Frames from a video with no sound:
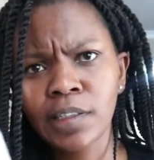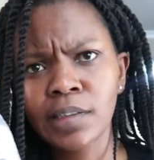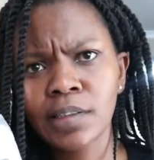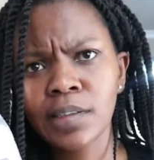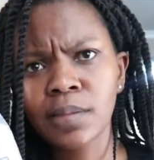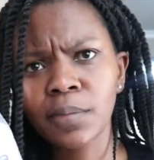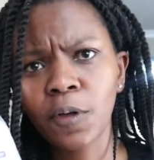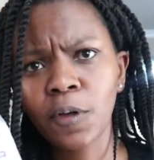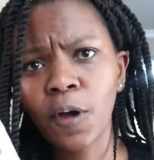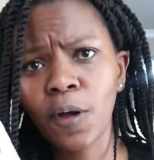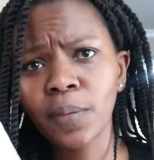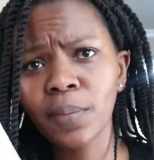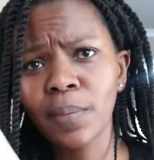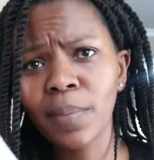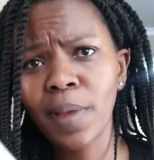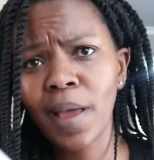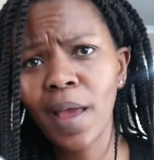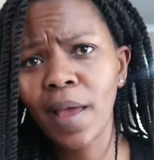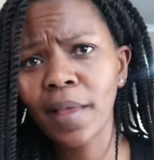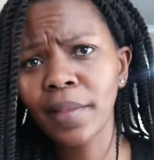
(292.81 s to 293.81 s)
some
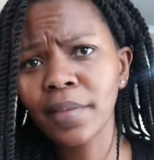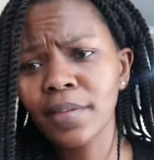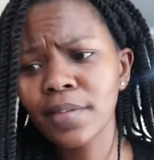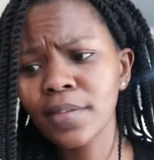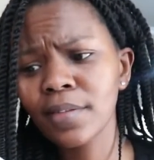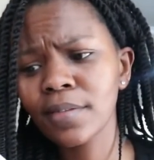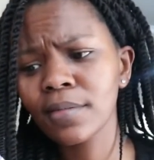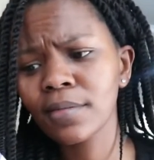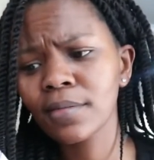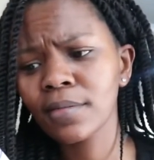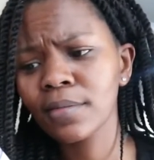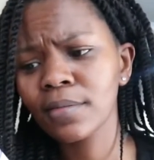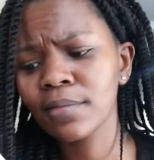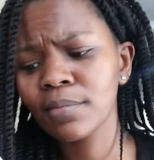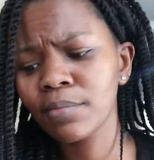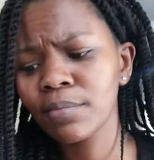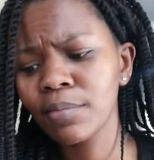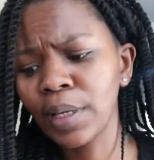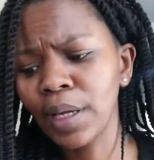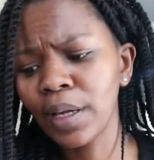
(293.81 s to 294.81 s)
cotton pads,
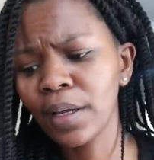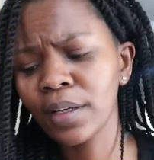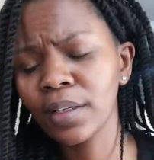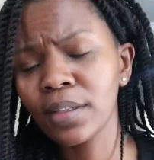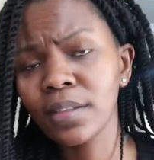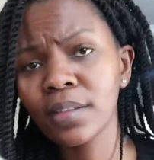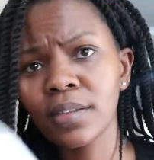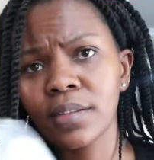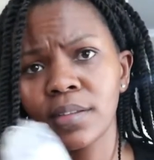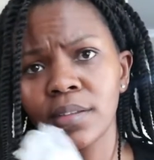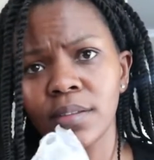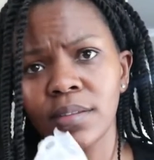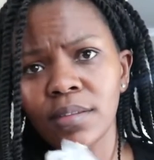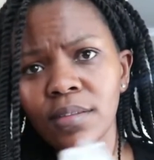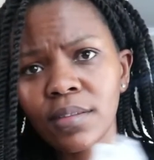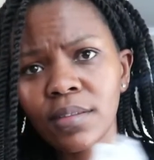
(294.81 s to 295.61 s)
because,